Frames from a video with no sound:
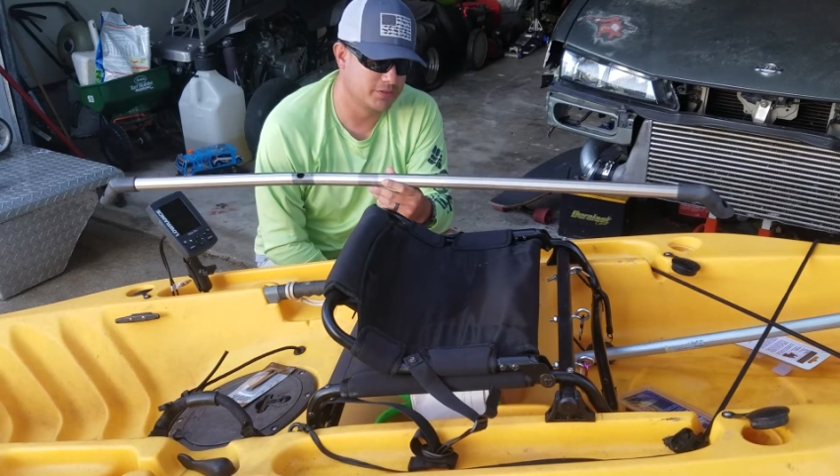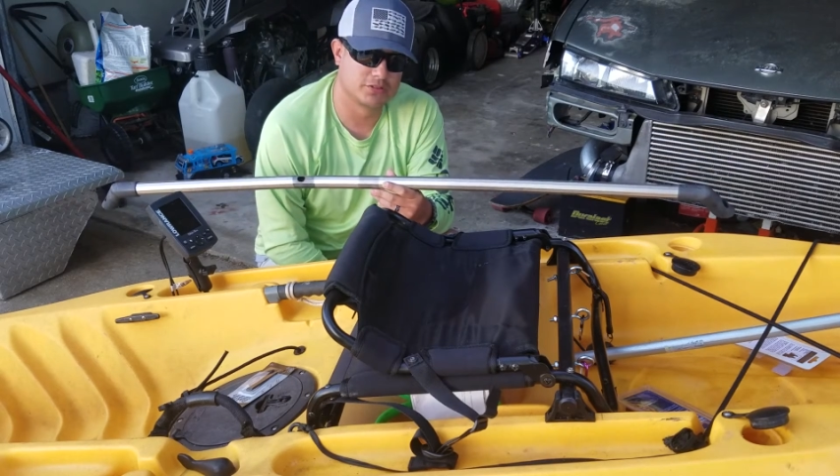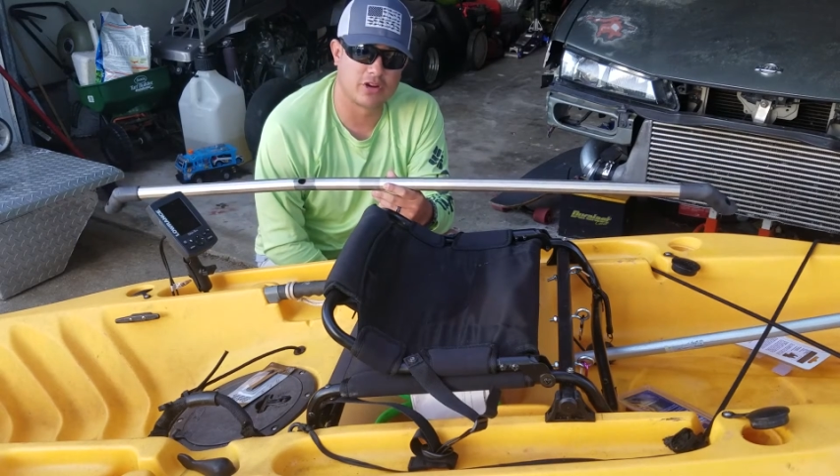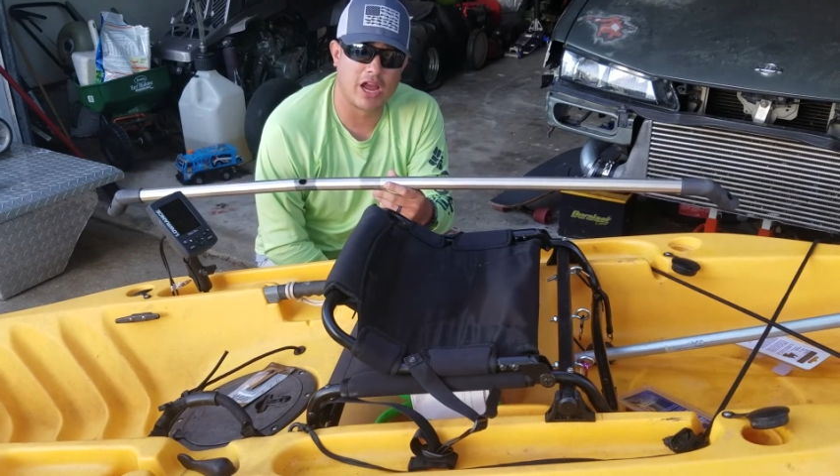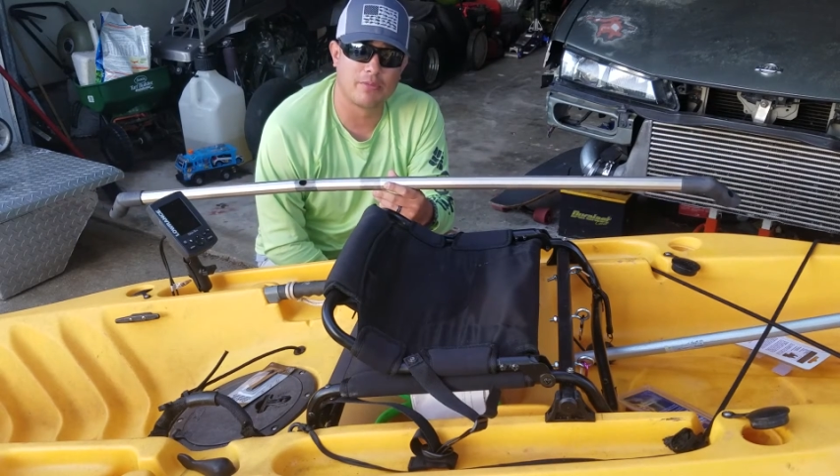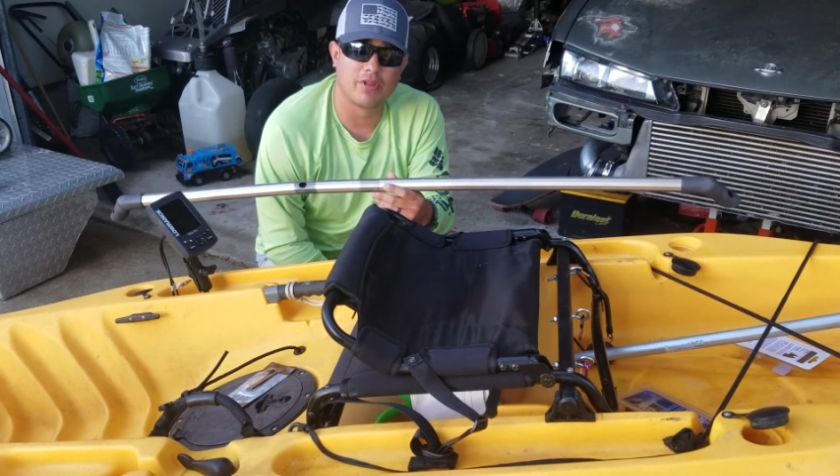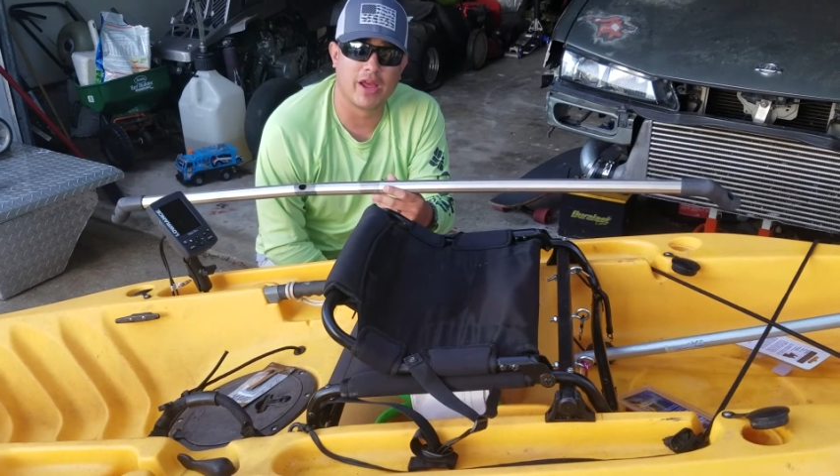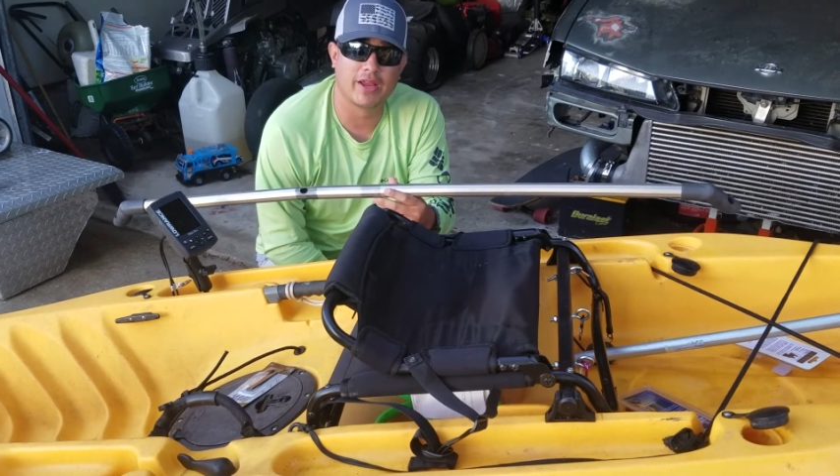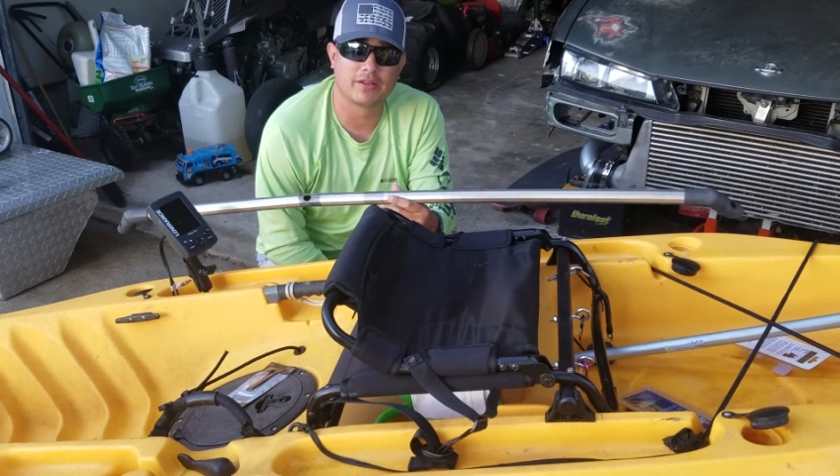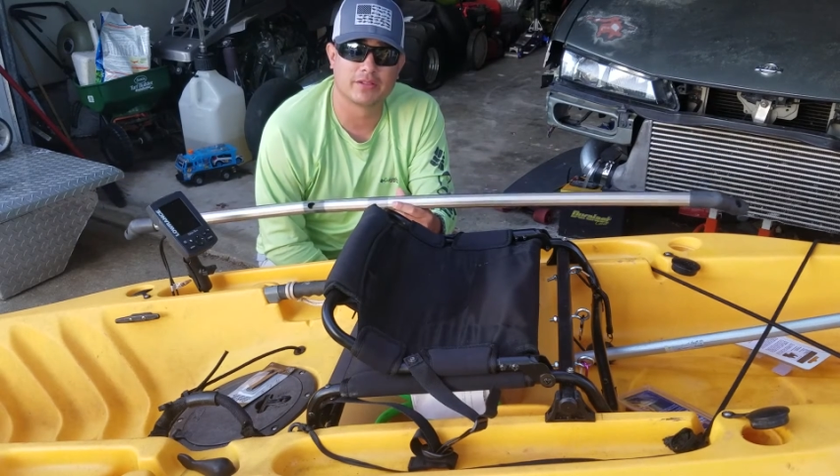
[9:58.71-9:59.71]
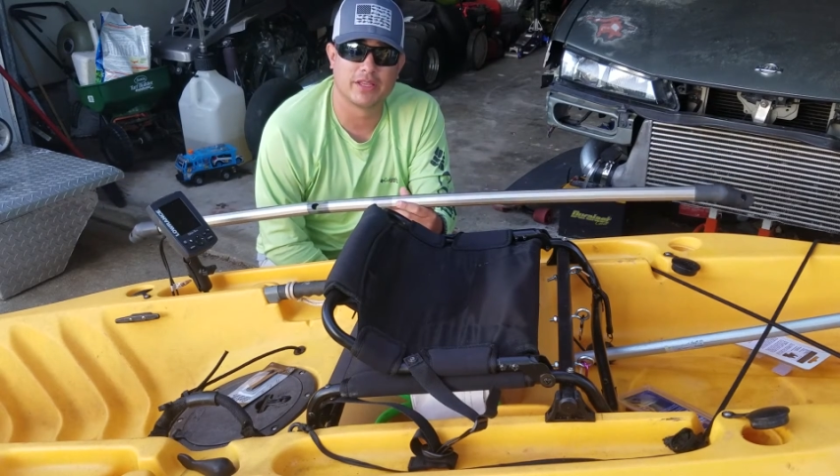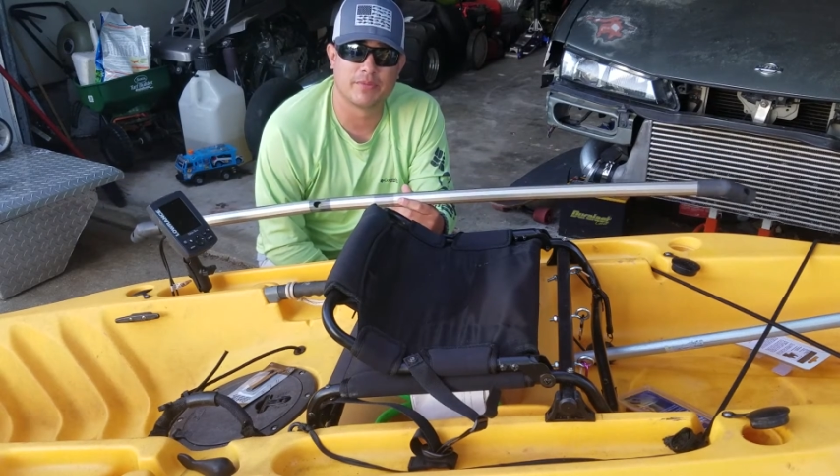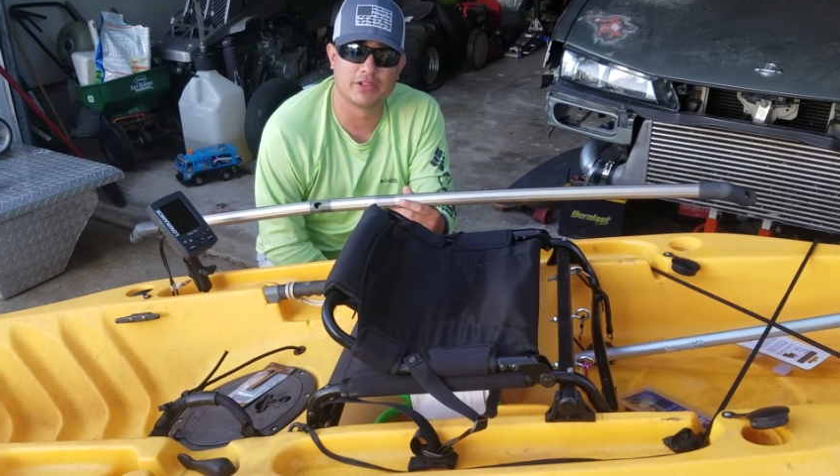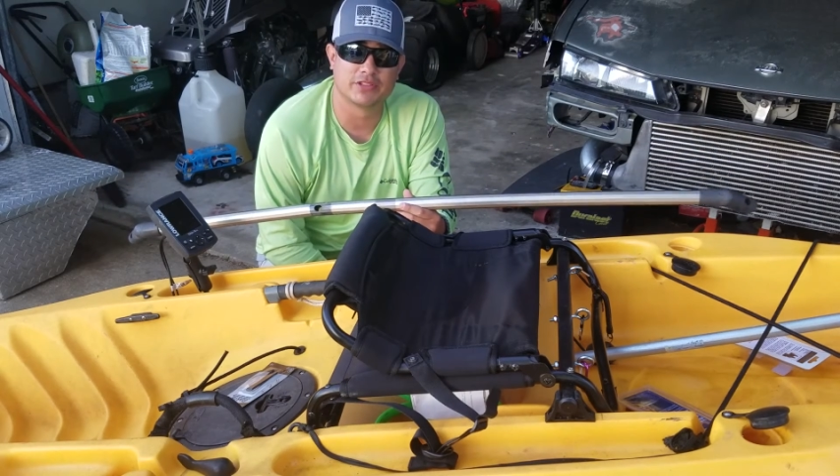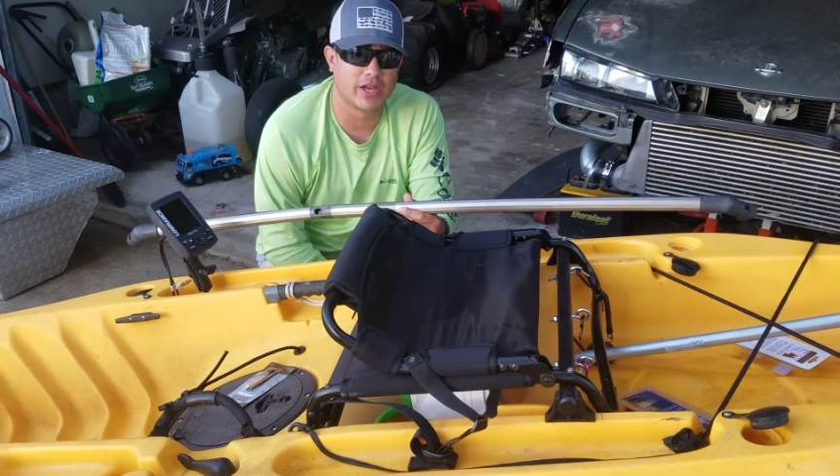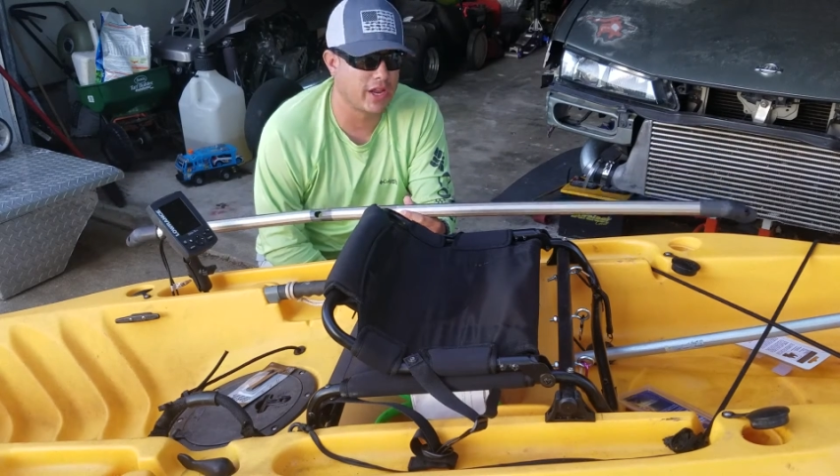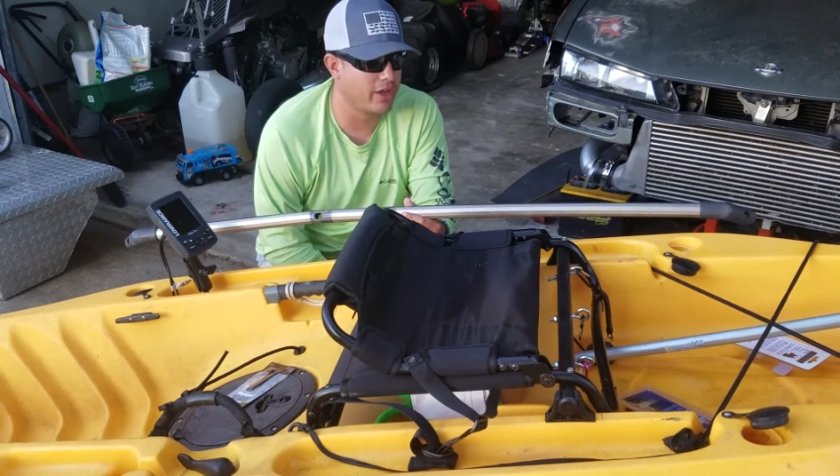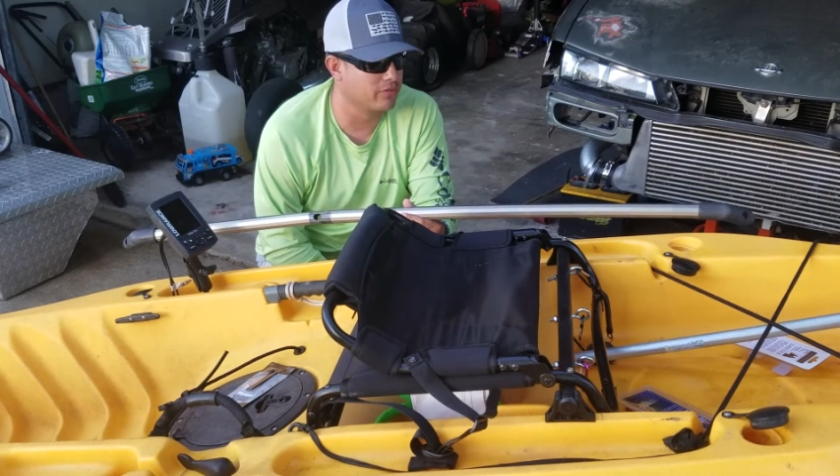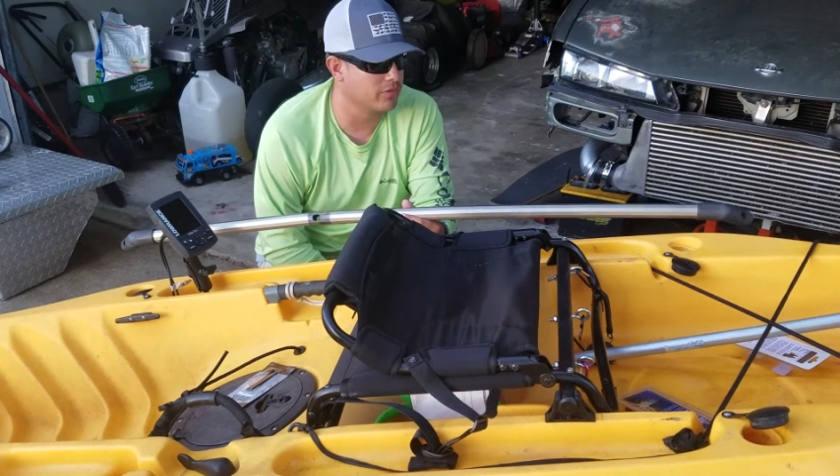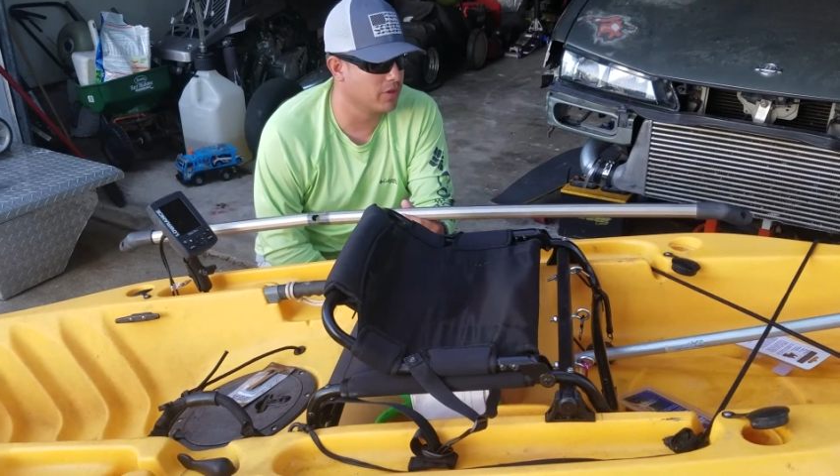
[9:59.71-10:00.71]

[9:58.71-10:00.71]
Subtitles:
subscribe, like, give me a shout out.